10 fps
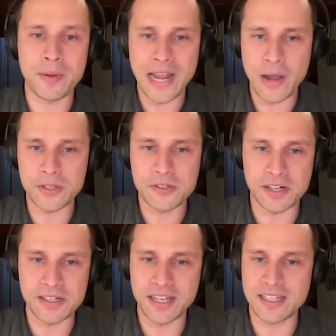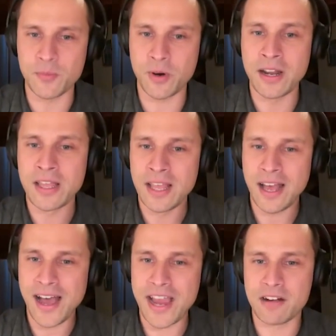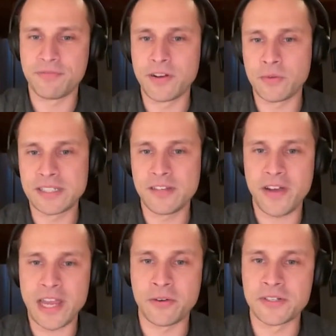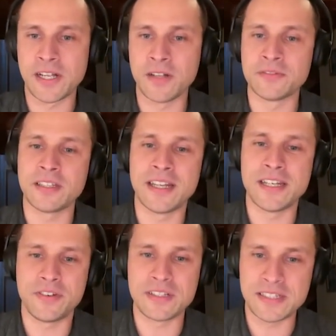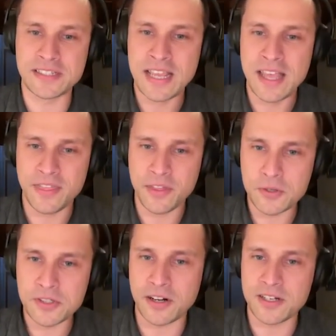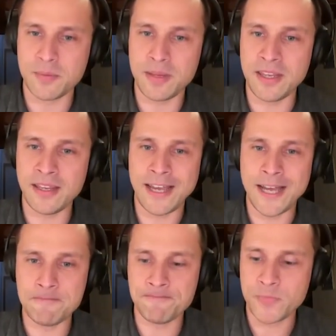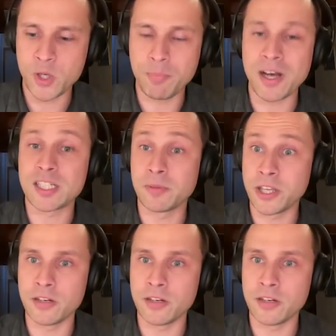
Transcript: But now when you start to get to more higher frequency, finer resolved differences, those start to be, possibly